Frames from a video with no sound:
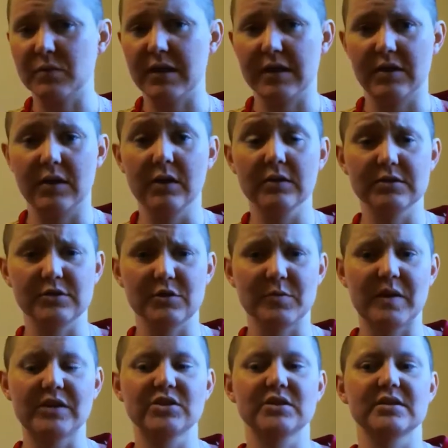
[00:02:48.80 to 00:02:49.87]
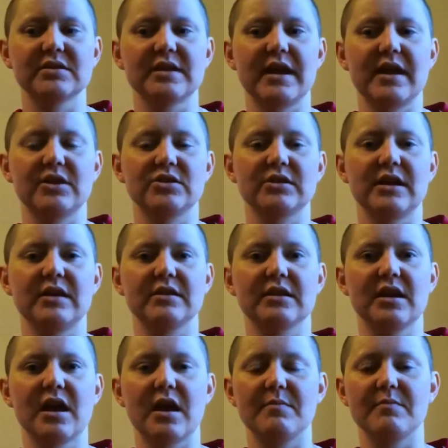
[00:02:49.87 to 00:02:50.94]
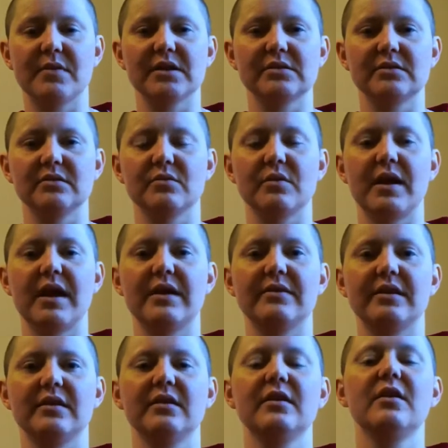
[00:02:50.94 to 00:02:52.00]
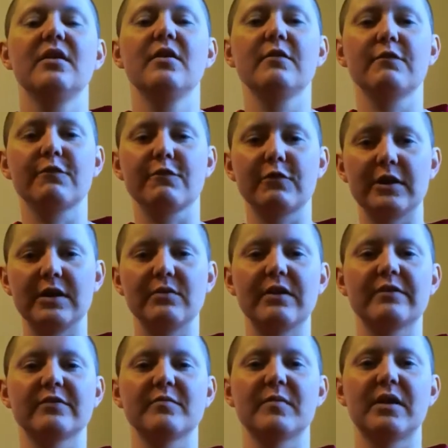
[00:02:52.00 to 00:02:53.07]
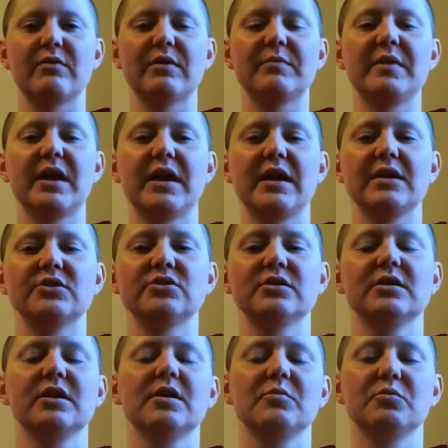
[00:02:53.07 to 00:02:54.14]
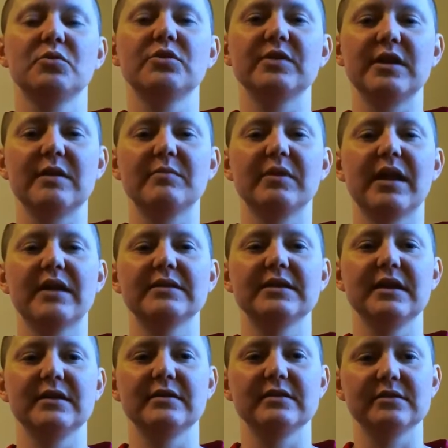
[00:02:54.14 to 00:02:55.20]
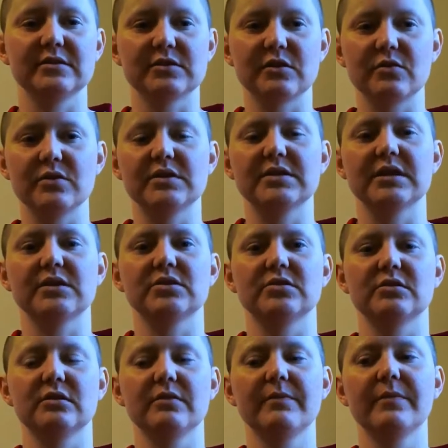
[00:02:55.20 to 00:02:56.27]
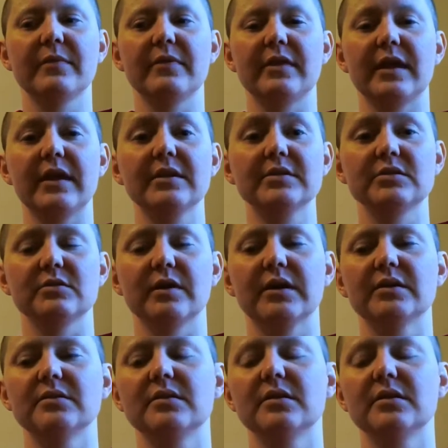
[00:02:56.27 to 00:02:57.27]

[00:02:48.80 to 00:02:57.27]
why it hurts so much, because they actually had to cut muscle away and then free it away from my rib cage, put the implant in, and sew this extra thing into it.